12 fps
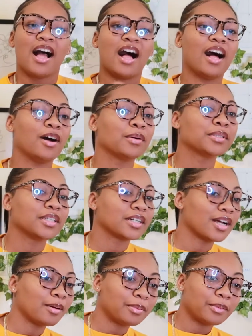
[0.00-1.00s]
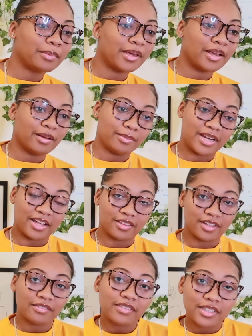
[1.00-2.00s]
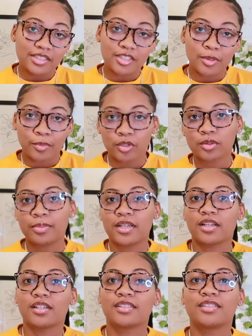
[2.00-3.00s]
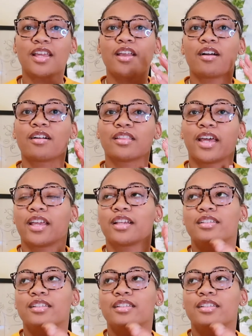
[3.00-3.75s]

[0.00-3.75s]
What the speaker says: I own a couple pair, but I love these the most because they are like